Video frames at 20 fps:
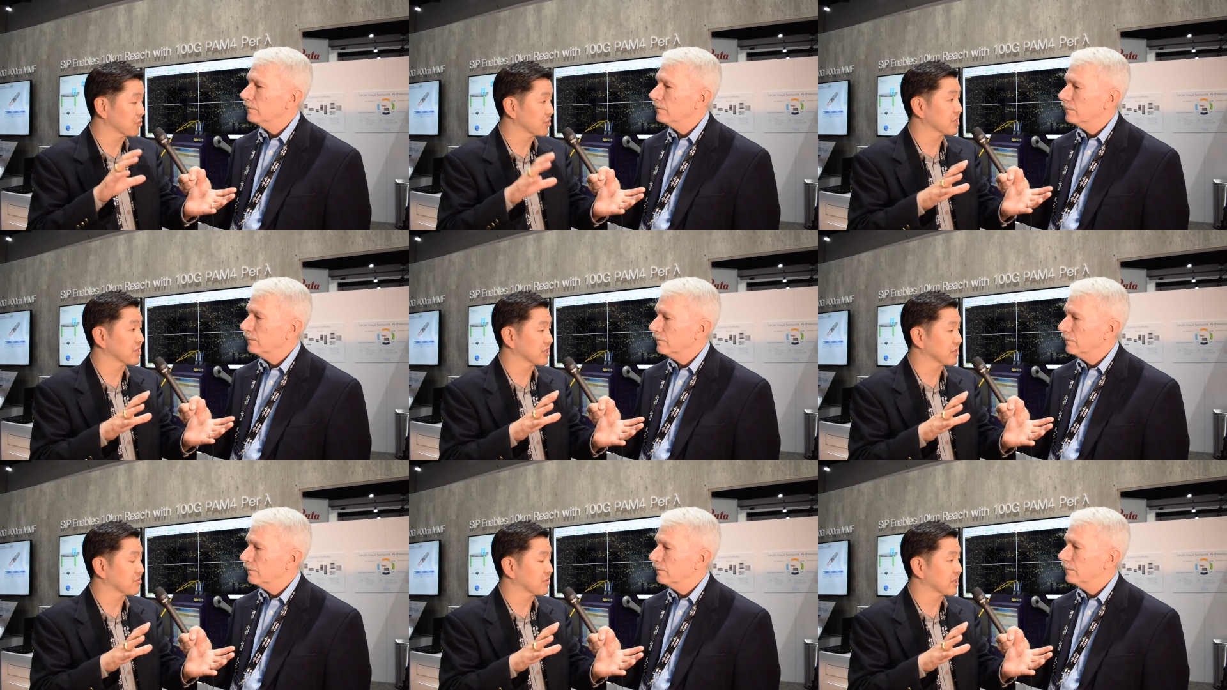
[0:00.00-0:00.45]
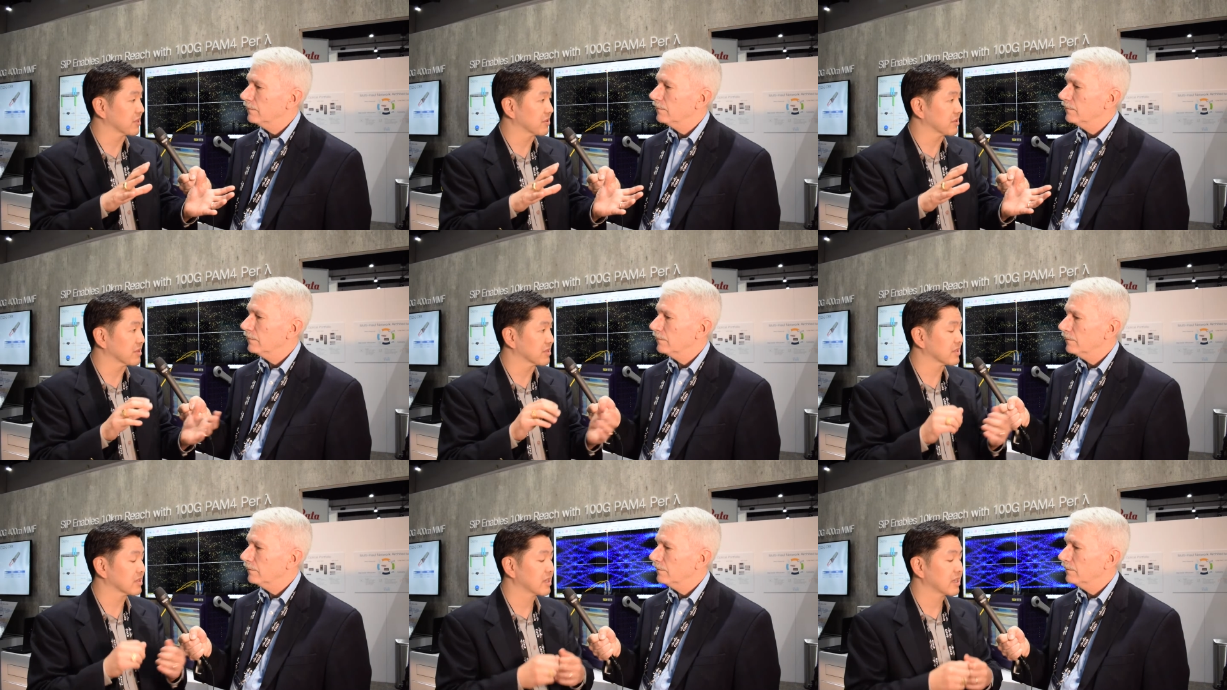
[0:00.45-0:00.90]
Speaker 1: the switches and
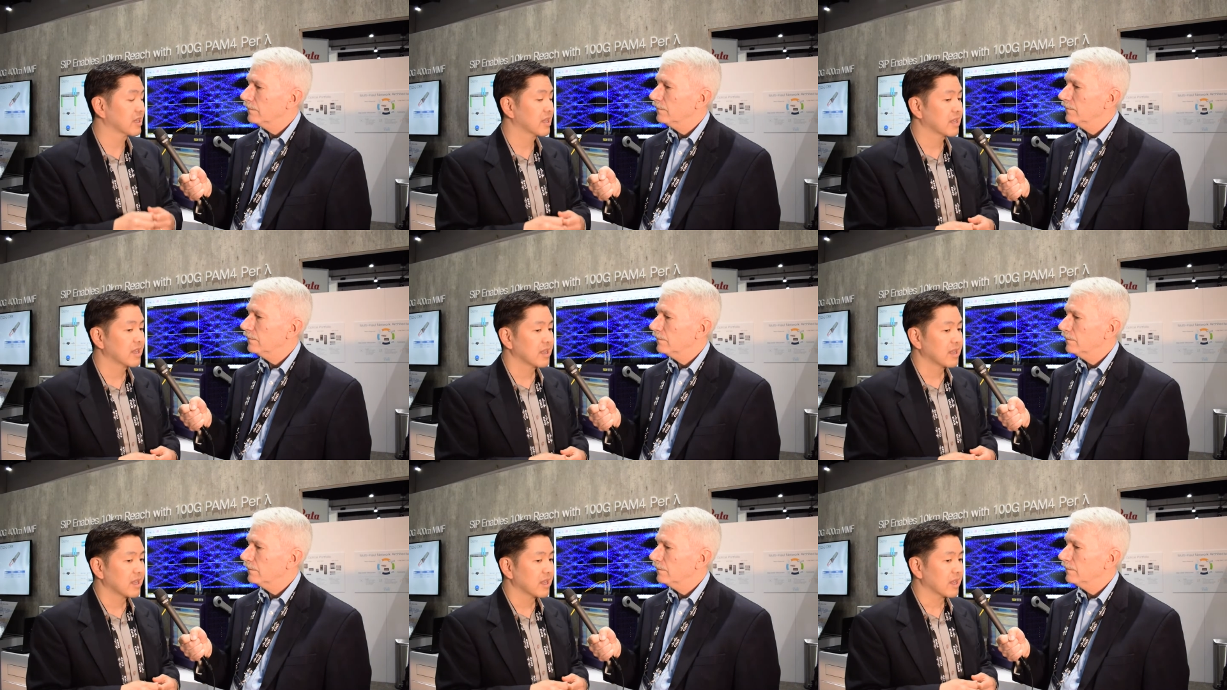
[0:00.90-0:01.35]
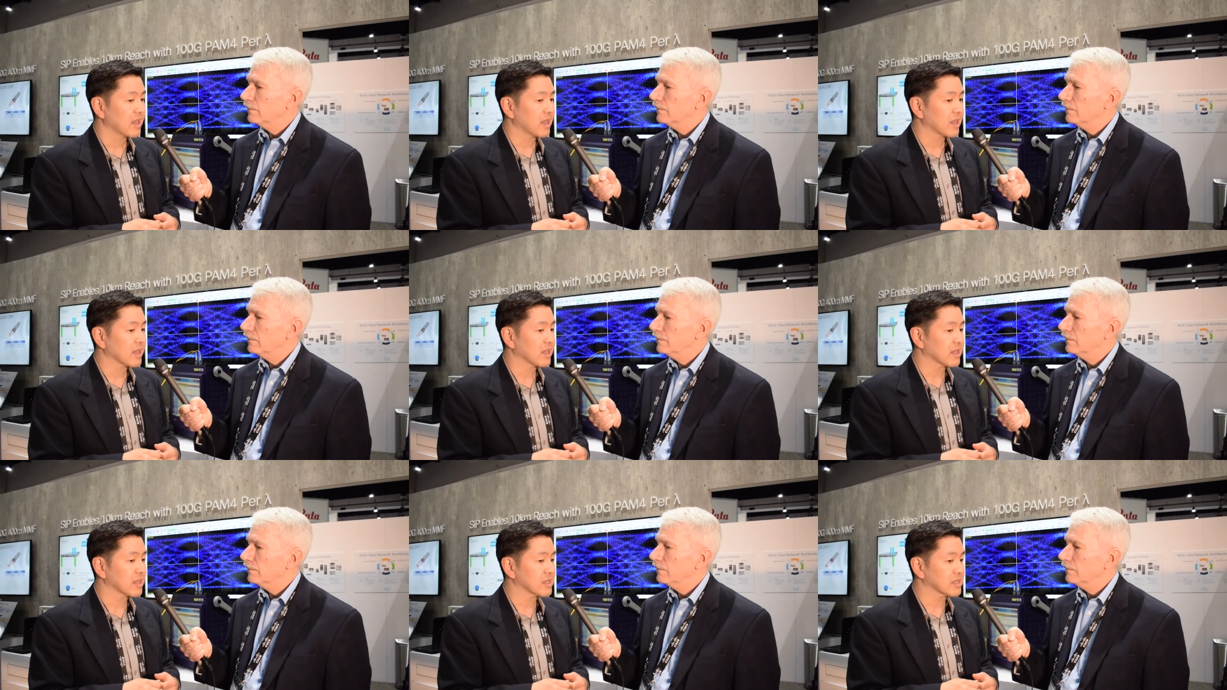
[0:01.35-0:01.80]
routers.
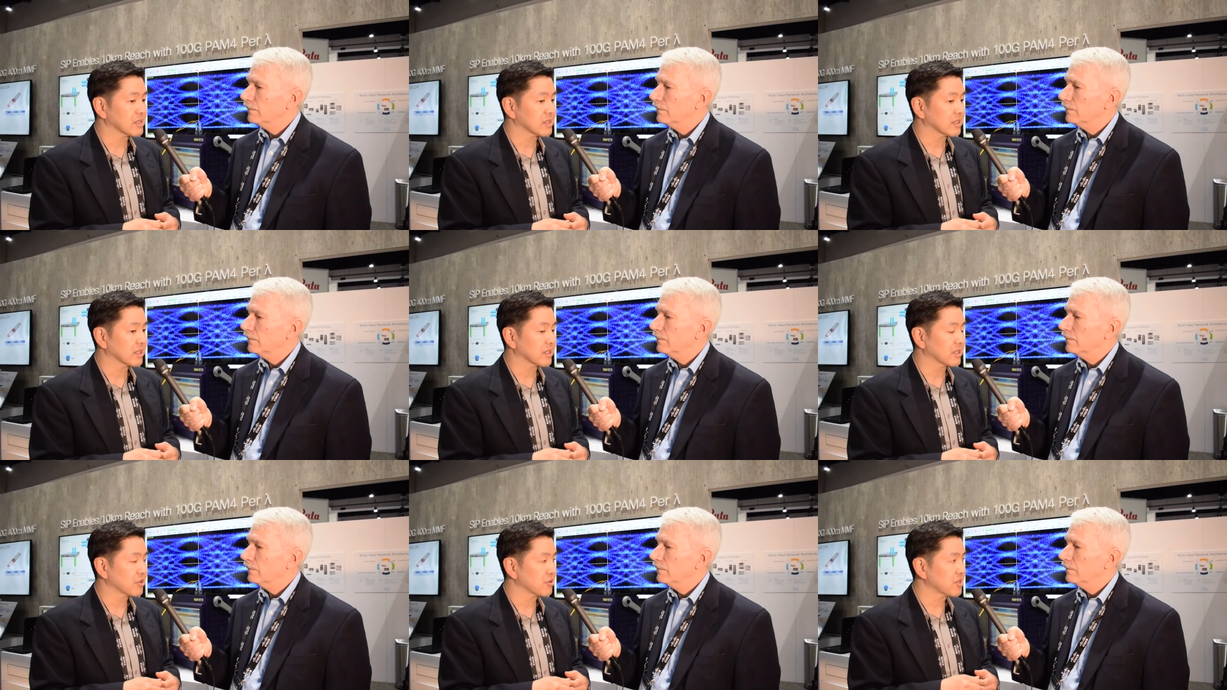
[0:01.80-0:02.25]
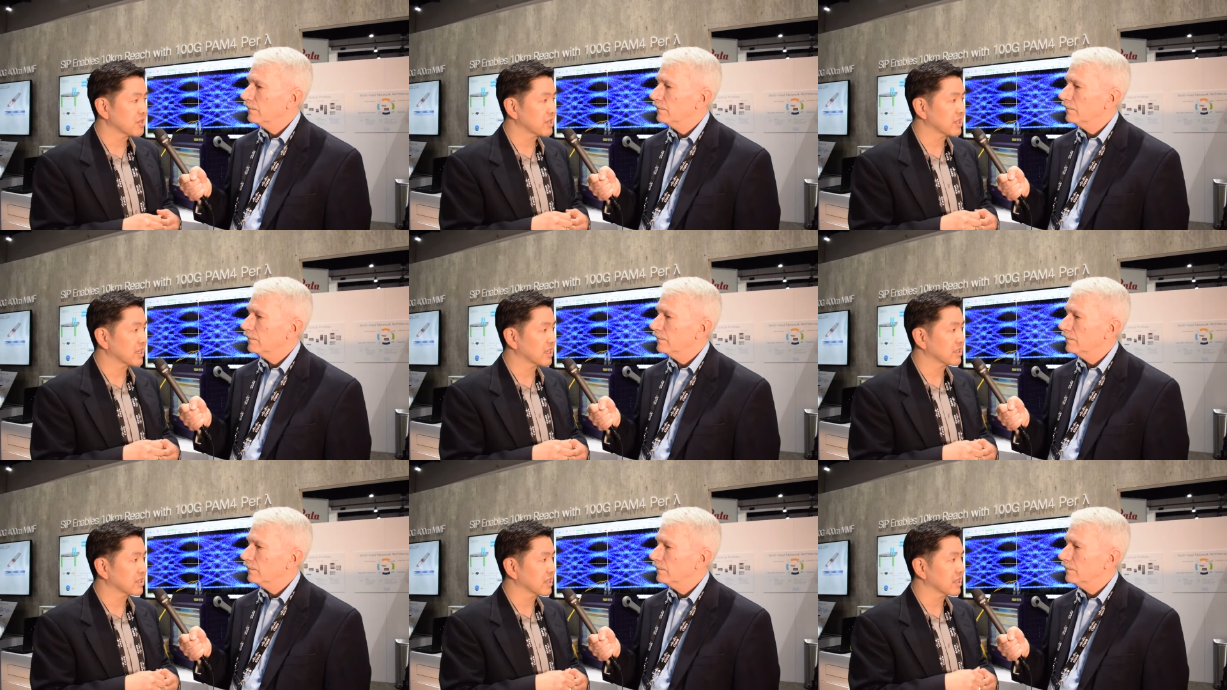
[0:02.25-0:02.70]
And in
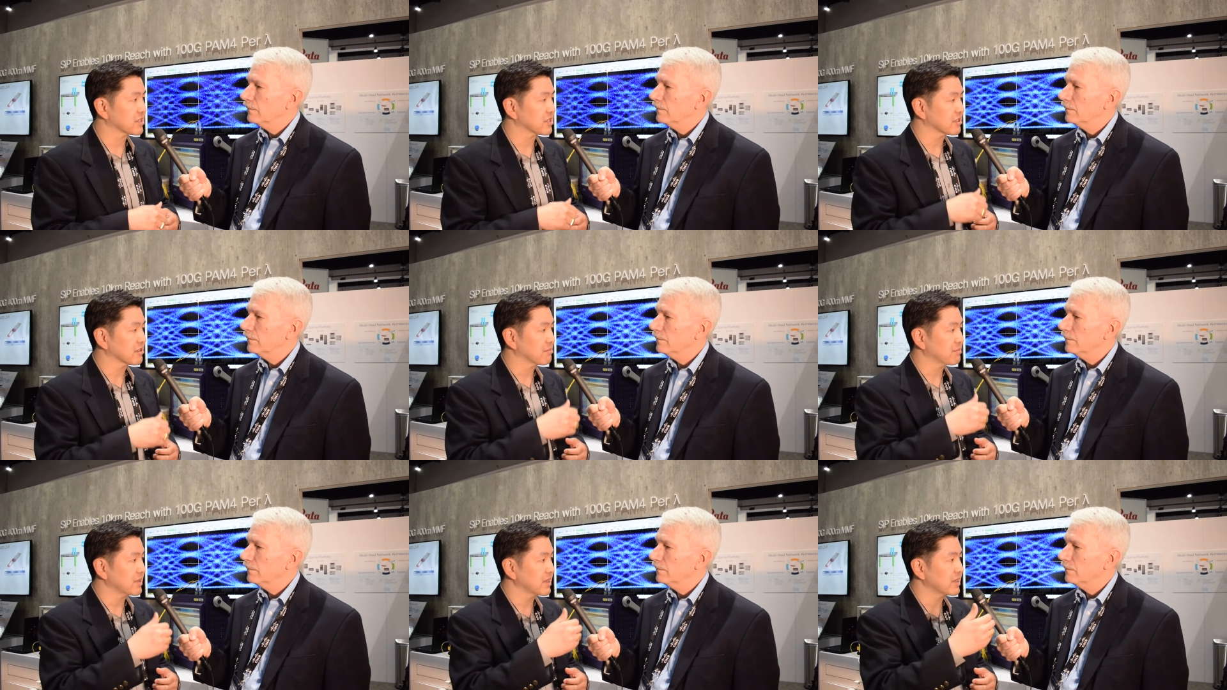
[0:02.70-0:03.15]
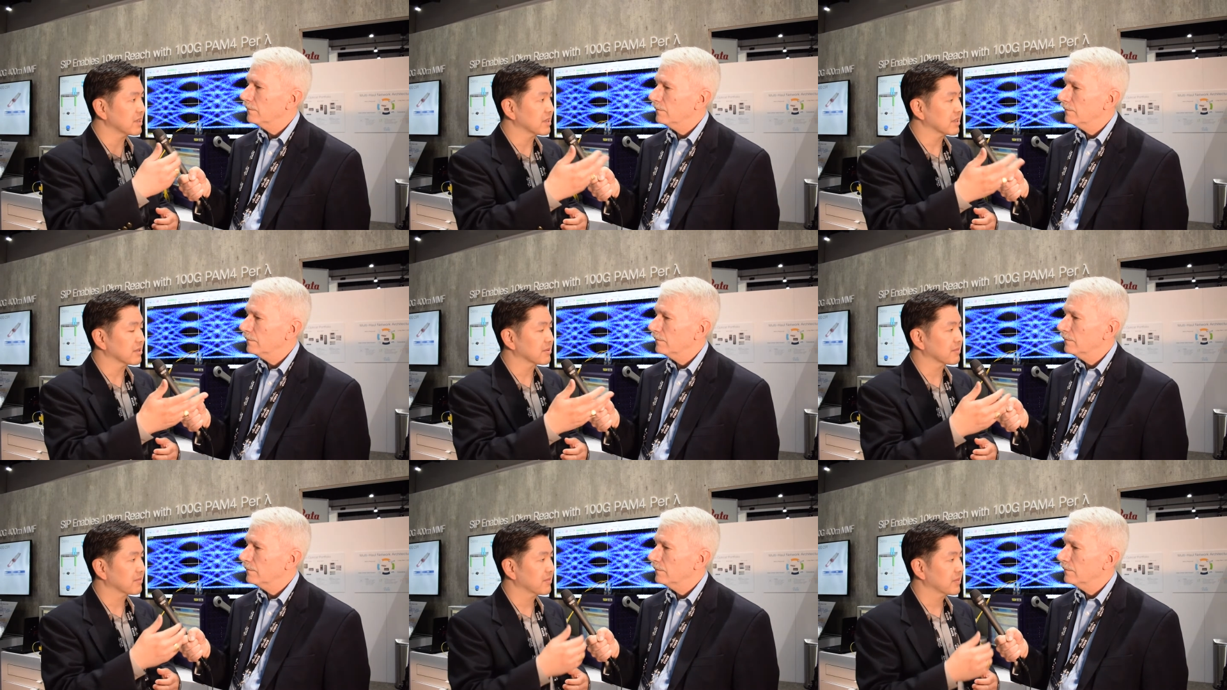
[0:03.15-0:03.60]
order to get to S F
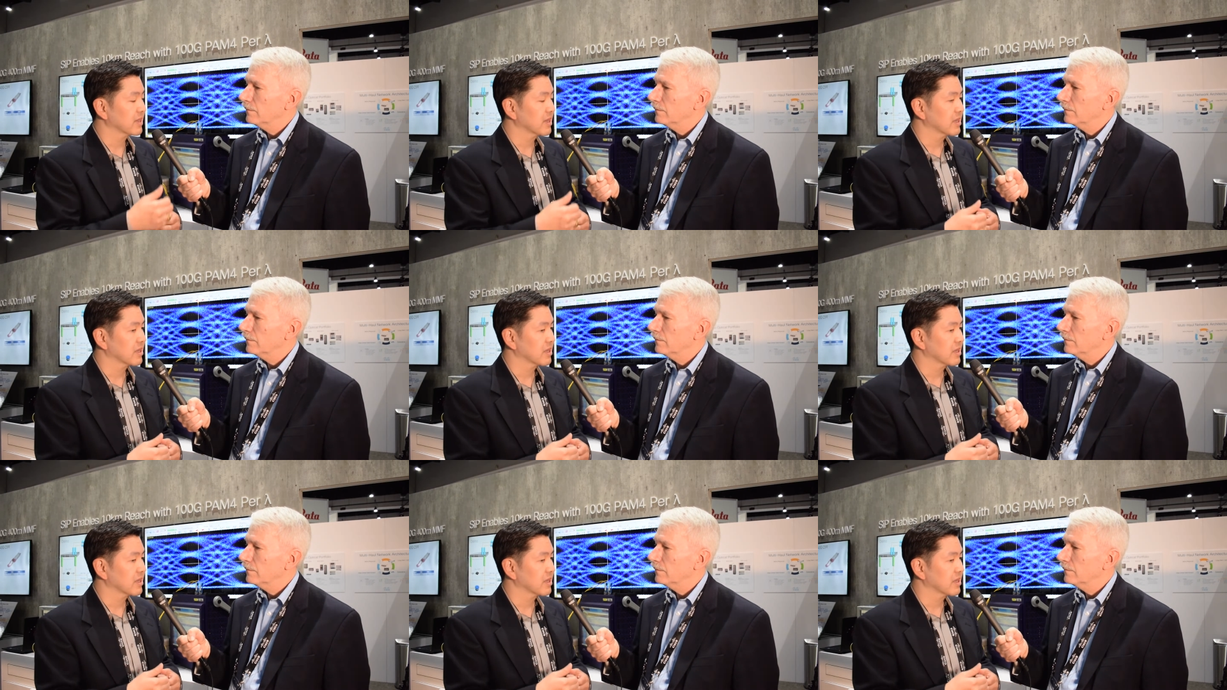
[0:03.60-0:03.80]
P,